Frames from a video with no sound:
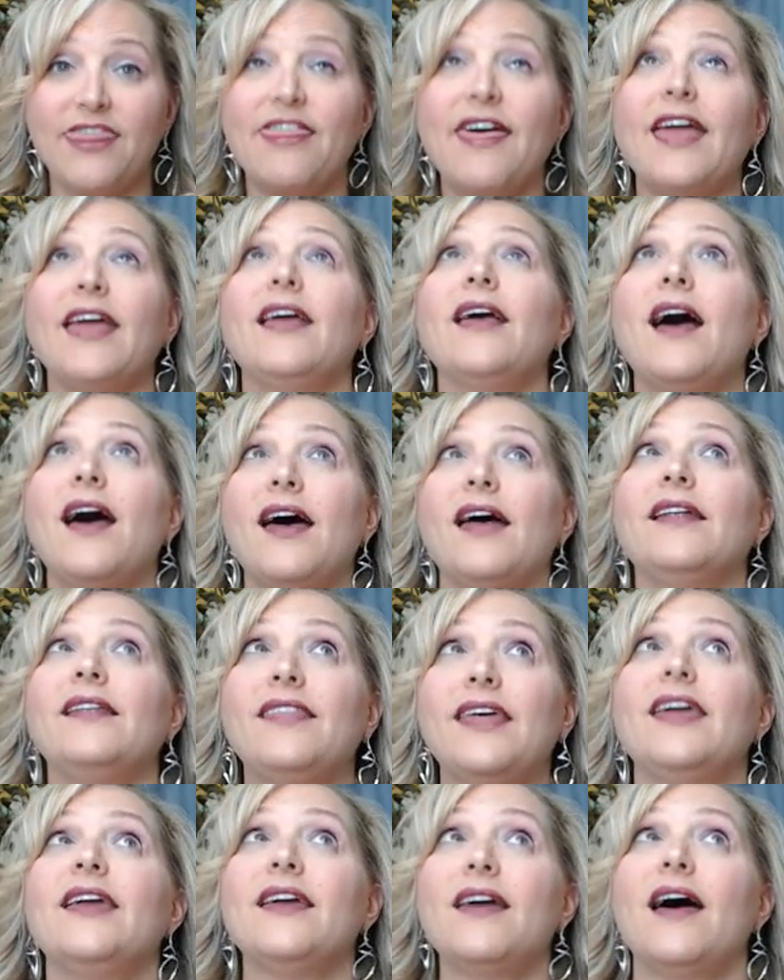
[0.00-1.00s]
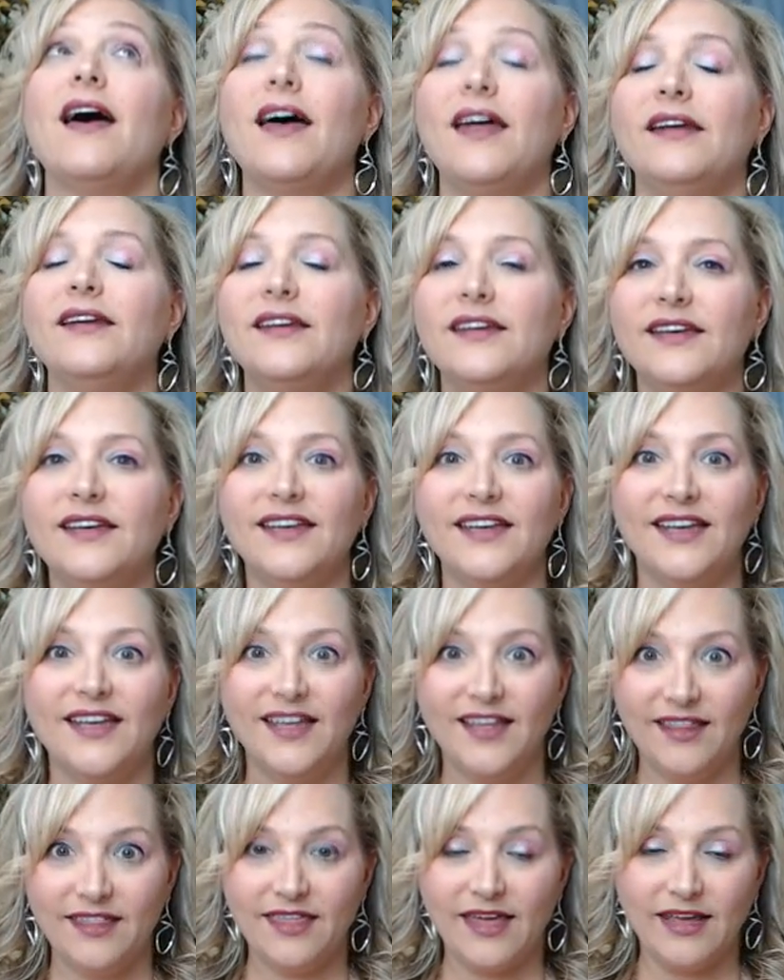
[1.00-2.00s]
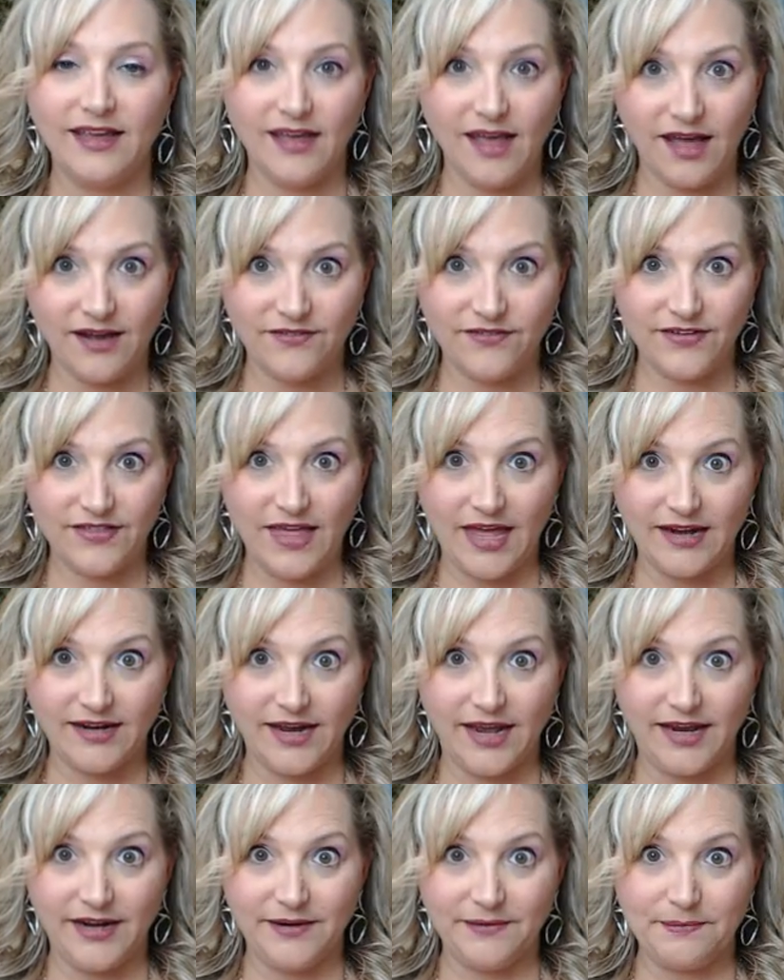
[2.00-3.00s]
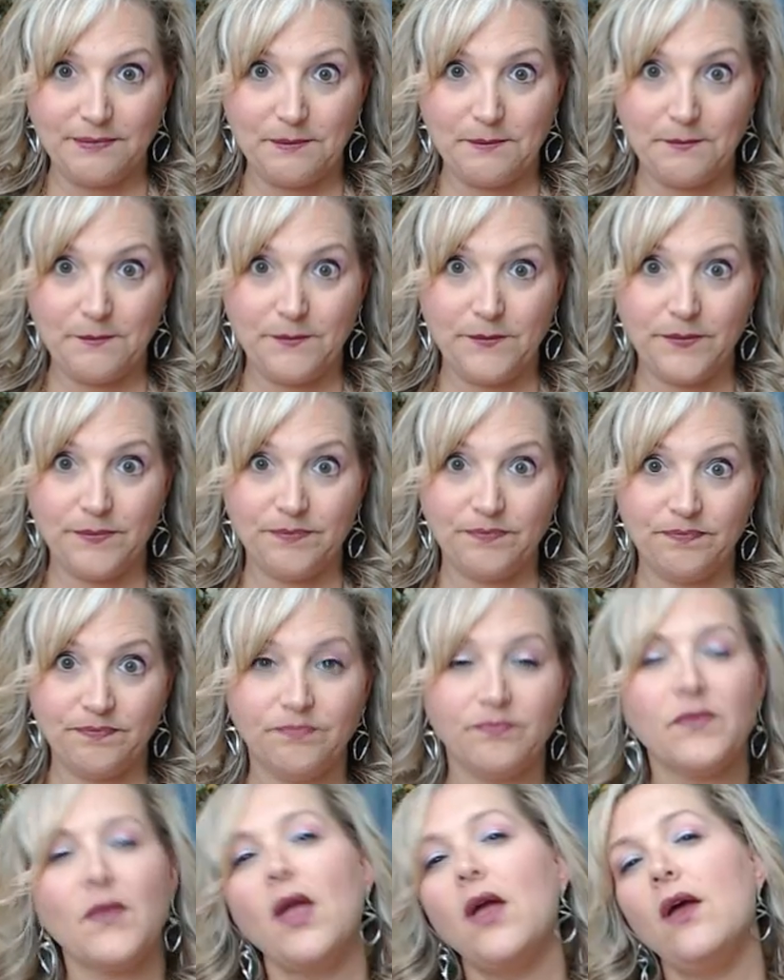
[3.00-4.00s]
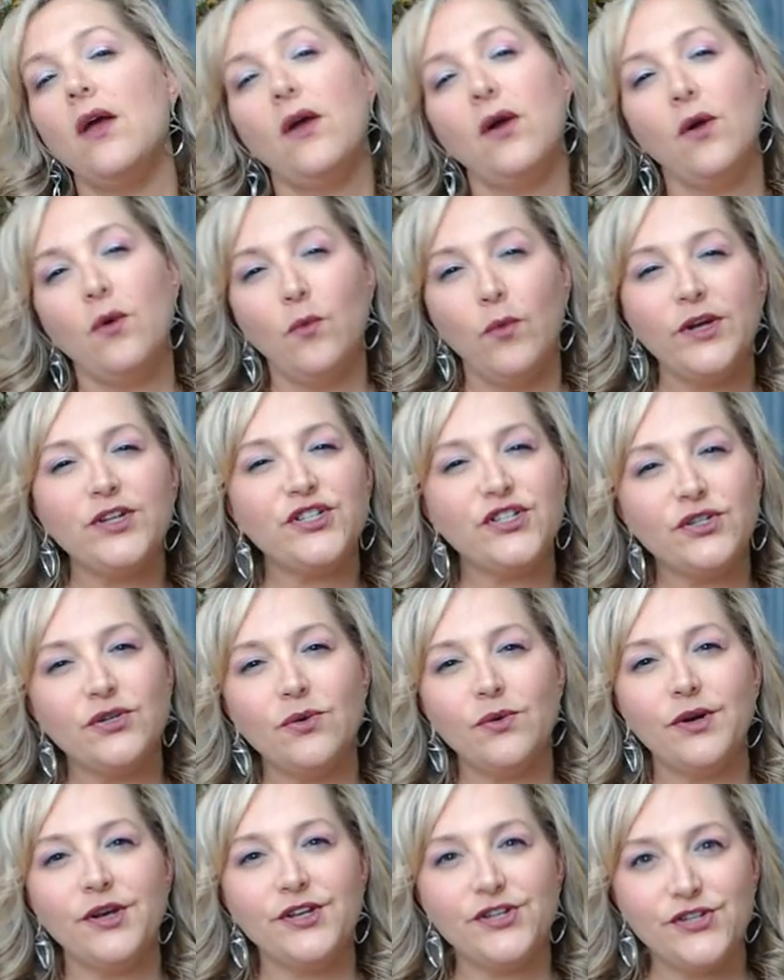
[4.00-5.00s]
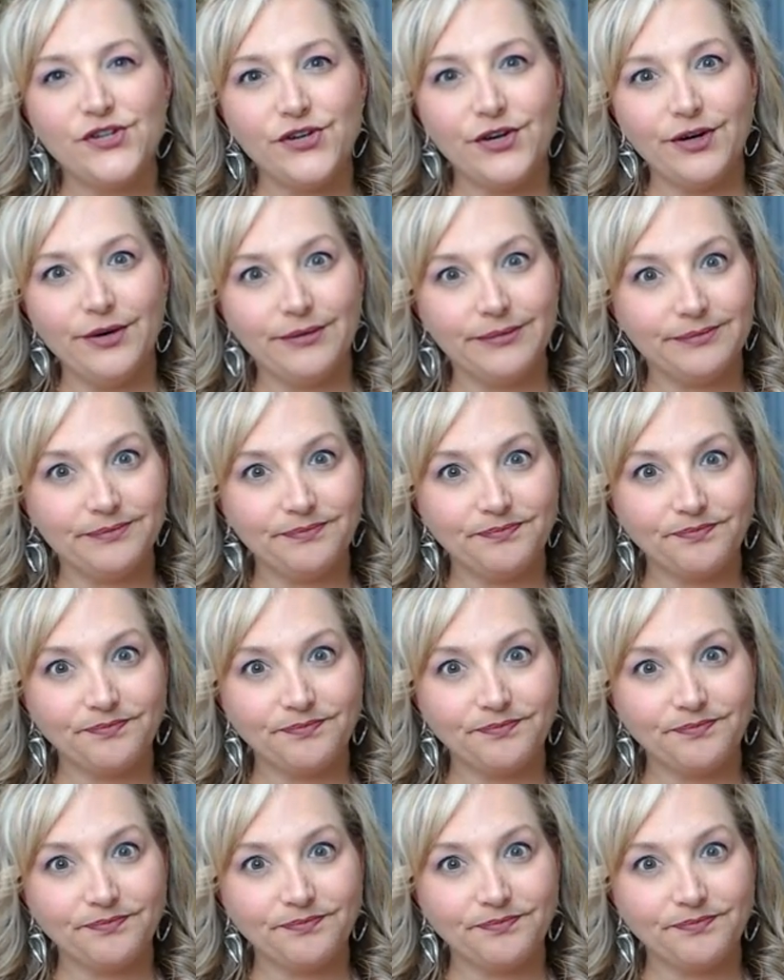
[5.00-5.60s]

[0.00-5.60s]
Thank God, thank God, thank God for that night. Which story is true?